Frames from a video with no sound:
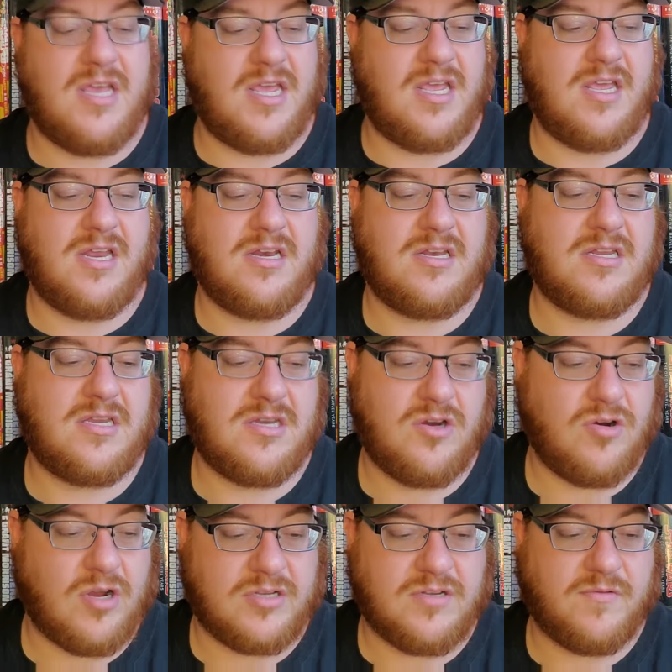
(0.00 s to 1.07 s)
It
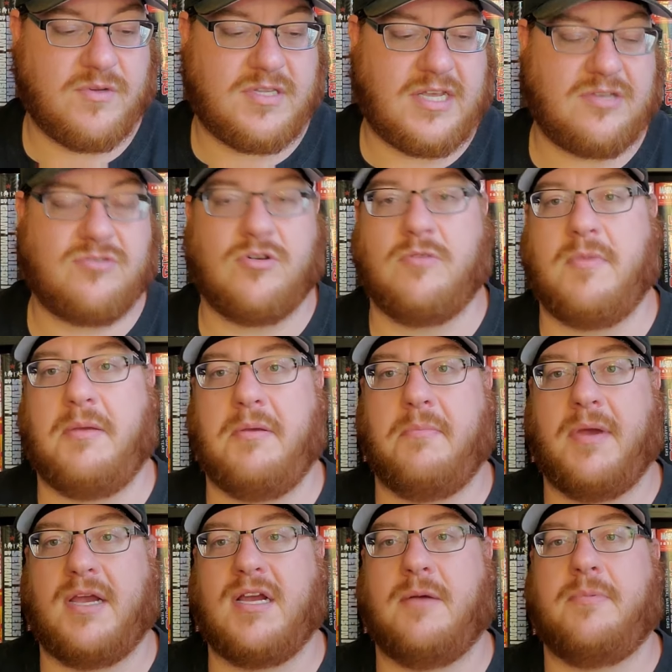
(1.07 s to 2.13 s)
crossed over with Deathstroke, maybe
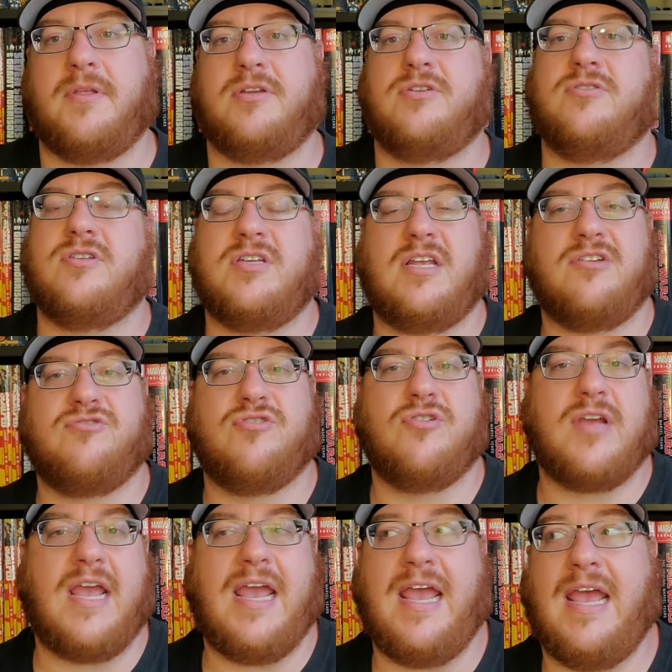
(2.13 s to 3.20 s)
by a couple issues of
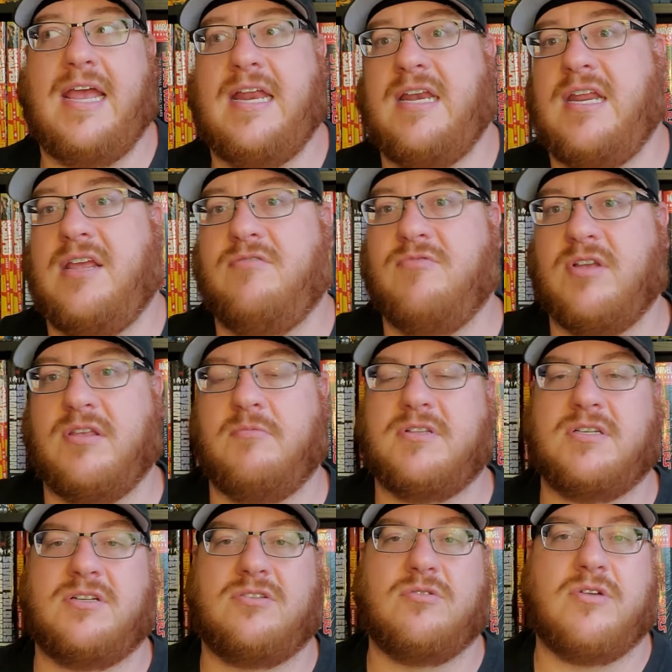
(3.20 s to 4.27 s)
Deathstroke, and it really
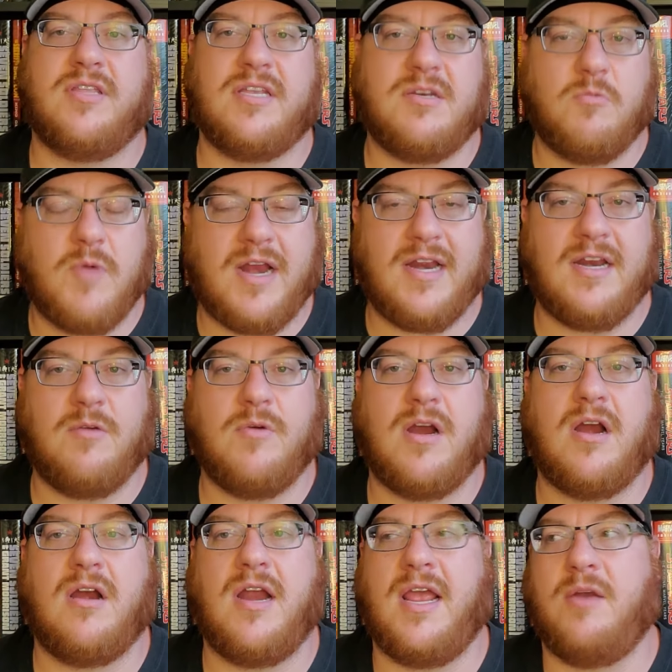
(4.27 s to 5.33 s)
wasn't a story that went
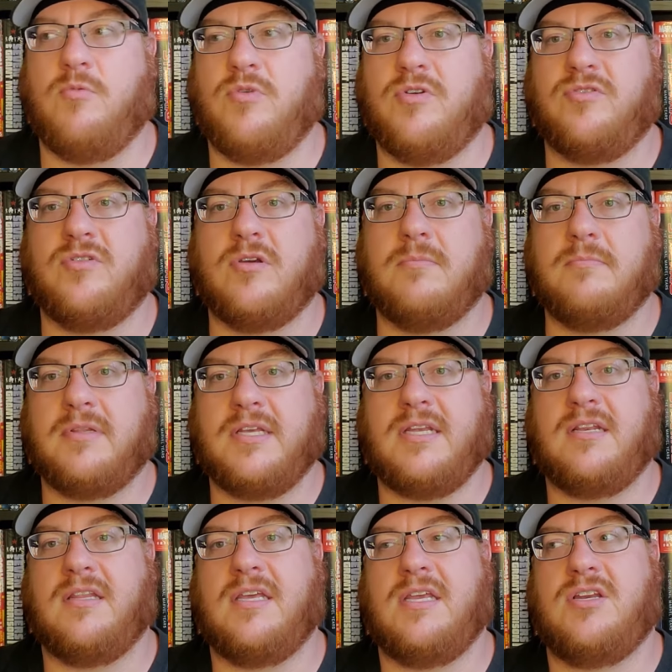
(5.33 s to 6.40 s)
anywhere and was
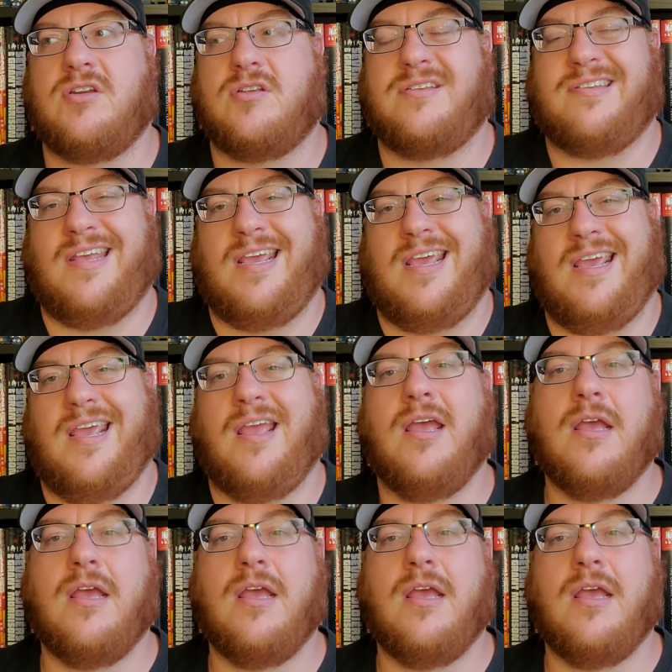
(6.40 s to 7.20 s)
completely just eh.